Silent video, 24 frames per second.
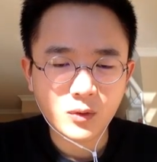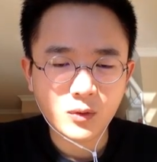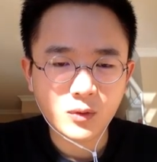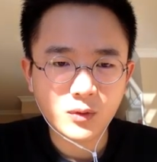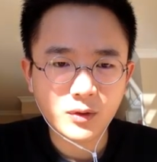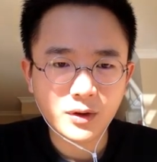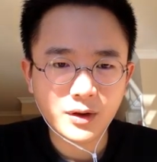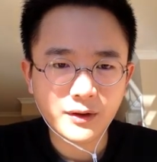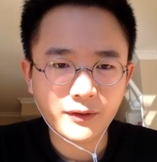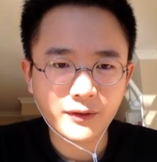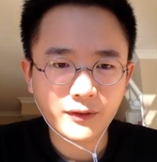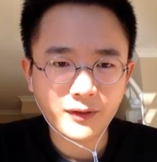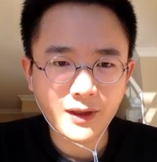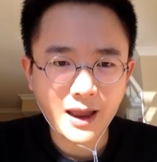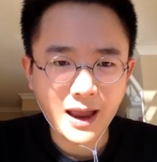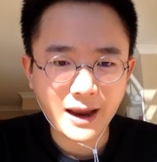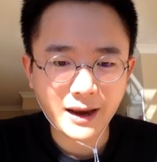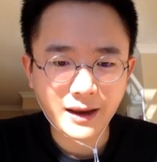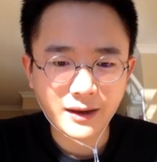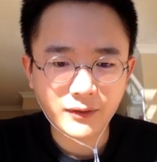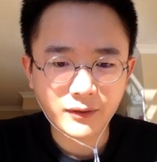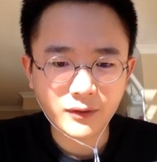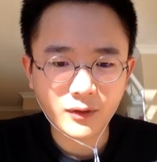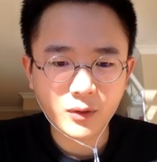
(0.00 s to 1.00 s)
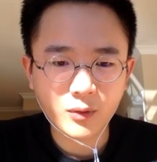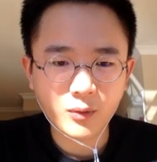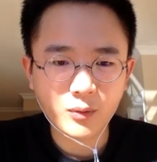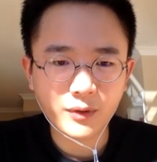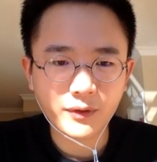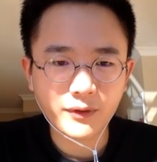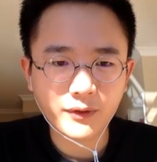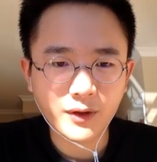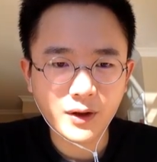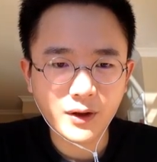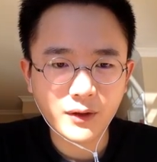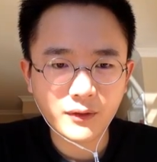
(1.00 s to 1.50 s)
the stack. So
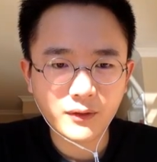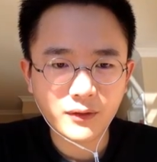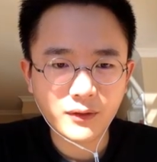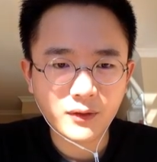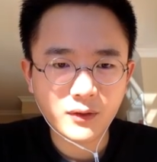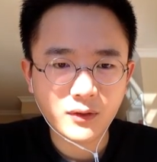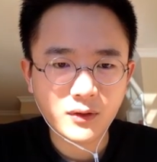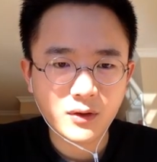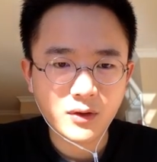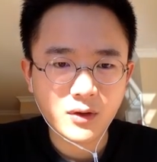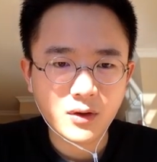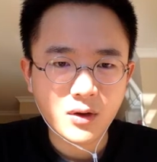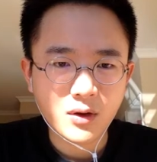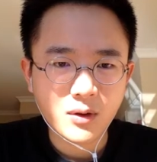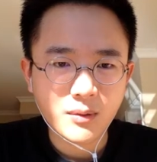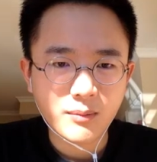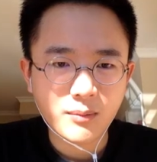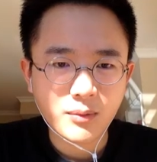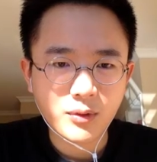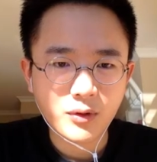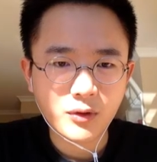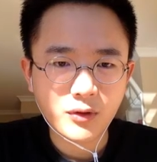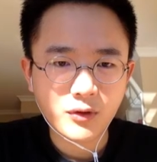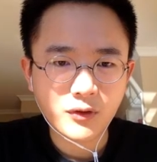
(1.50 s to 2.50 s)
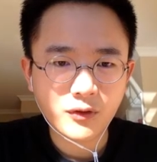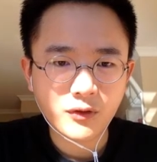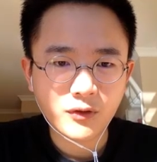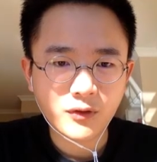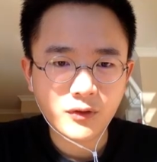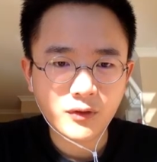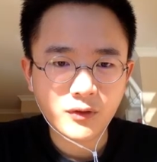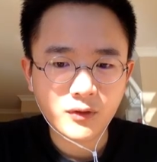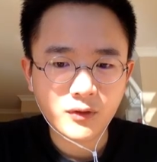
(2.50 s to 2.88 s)
result push